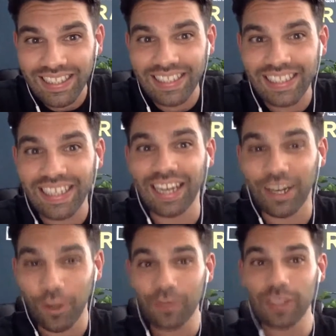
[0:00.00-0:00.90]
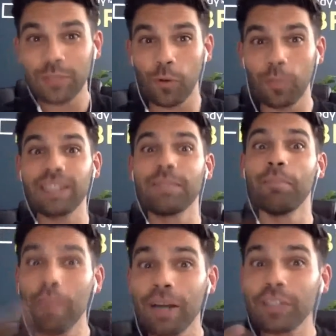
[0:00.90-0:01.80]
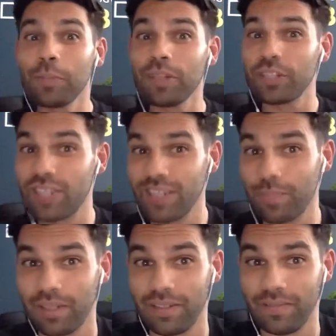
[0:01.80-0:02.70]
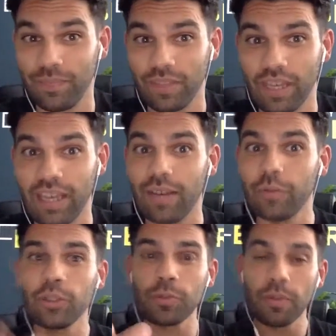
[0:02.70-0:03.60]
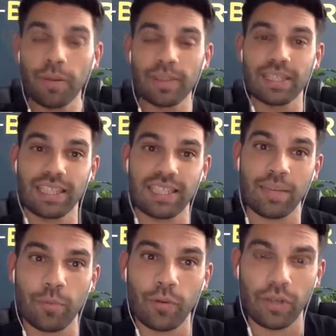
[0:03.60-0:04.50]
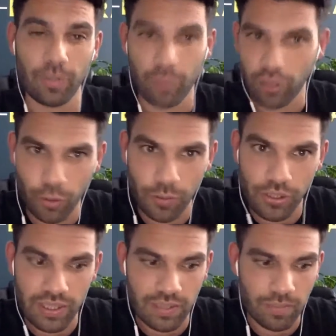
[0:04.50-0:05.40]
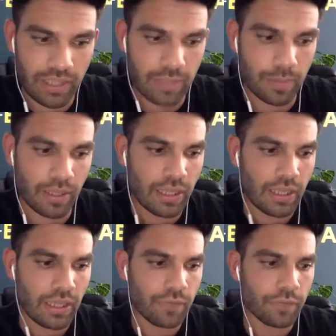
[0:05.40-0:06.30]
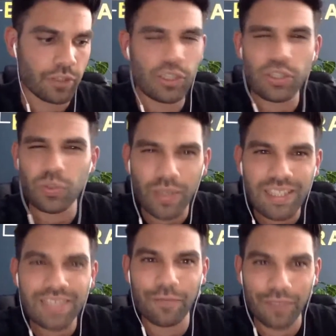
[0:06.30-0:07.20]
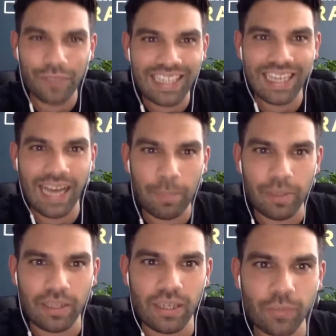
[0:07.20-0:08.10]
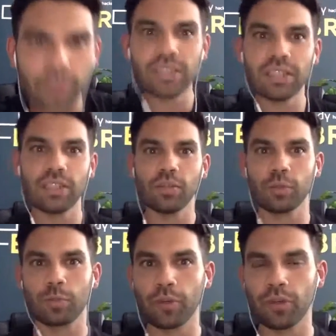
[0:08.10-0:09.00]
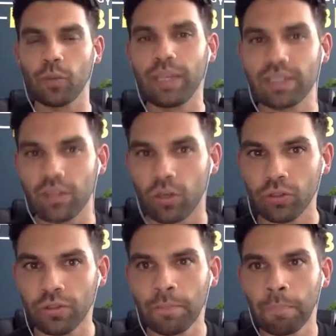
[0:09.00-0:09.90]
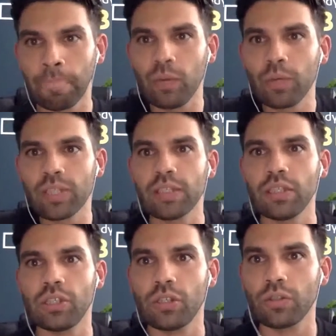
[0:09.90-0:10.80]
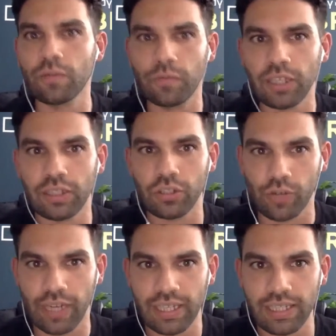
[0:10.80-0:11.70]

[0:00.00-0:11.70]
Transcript: A lot of it's probably much, much deeper. I'll use my mom as an example. I hope she doesn't mind, but she just wasn't feeling happy. It wasn't that she was putting weight on. It wasn't that she couldn't fit in the dress.